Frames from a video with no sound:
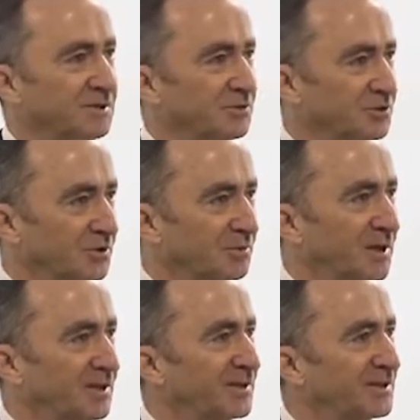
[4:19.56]
So we're trying to
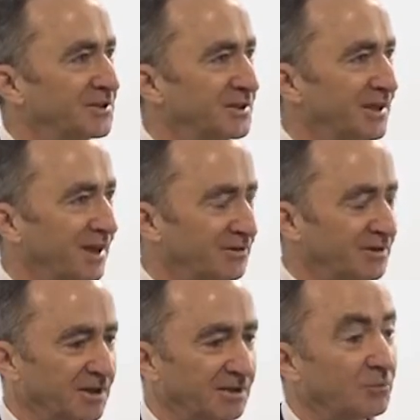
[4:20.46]
make the engine
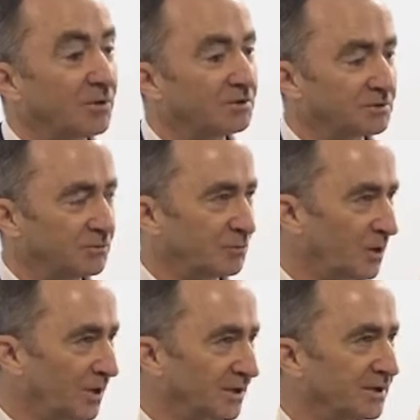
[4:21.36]
louder. It will
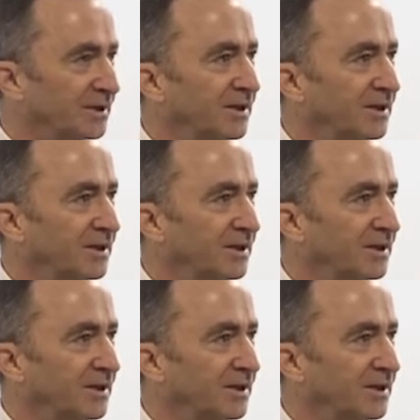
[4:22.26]
work.